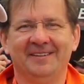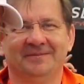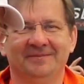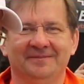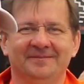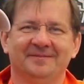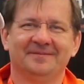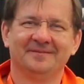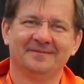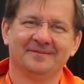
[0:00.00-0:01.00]

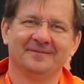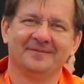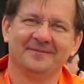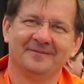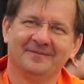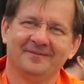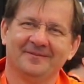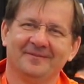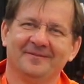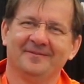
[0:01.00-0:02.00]

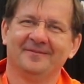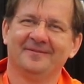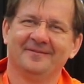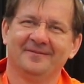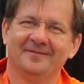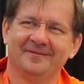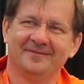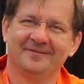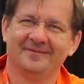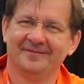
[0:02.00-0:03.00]

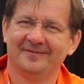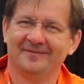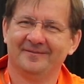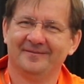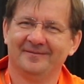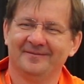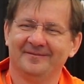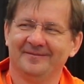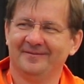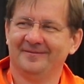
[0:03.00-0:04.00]

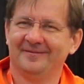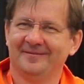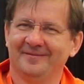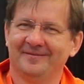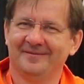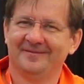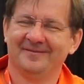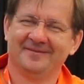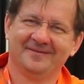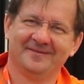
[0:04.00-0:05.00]

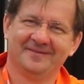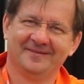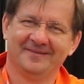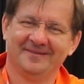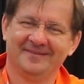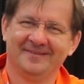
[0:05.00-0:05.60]
This person isn't speaking.